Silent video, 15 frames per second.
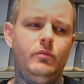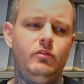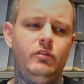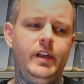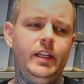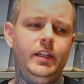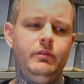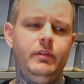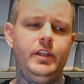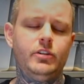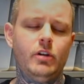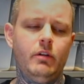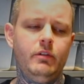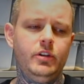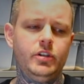really rich
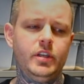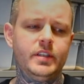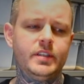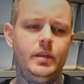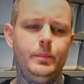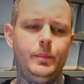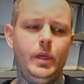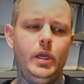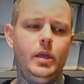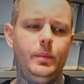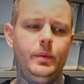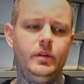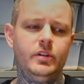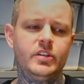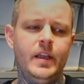oranges and
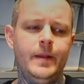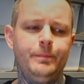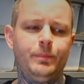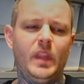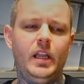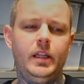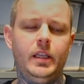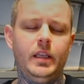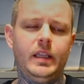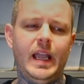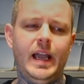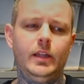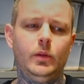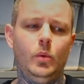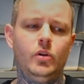purples, and it
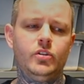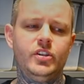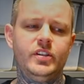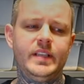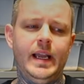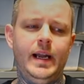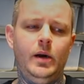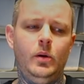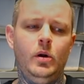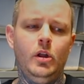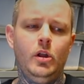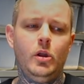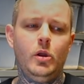kind of washes it out.